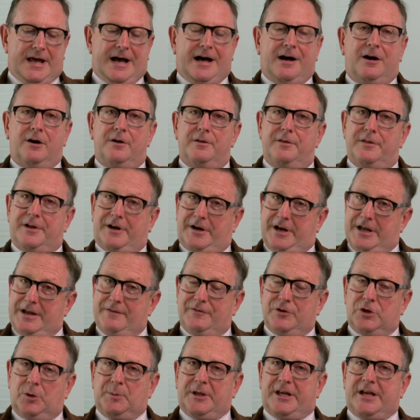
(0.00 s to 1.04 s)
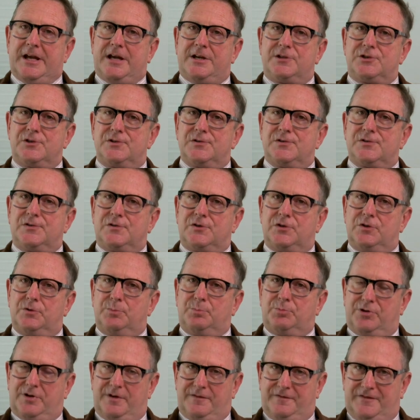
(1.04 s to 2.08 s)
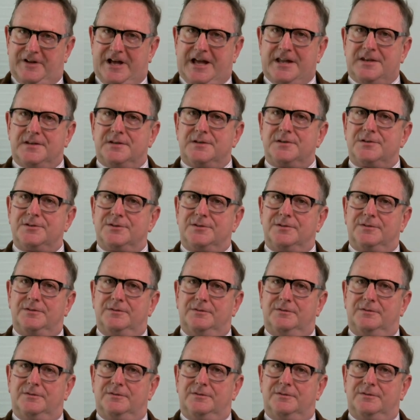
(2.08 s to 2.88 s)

Now, there are even obligations to prevent